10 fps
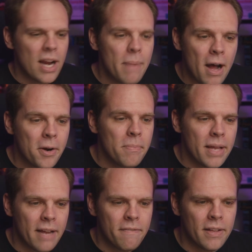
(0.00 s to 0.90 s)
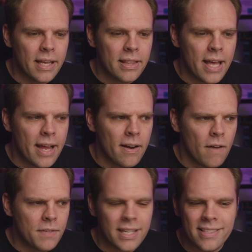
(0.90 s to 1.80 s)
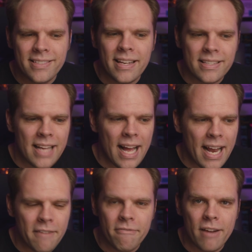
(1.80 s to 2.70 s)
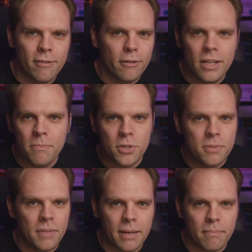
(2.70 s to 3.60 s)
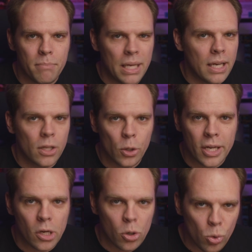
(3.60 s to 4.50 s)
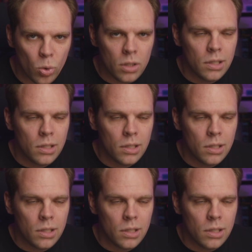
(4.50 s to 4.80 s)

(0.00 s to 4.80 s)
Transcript: about him, and I feel like that often gets set aside in favor of him just like being and looking cool.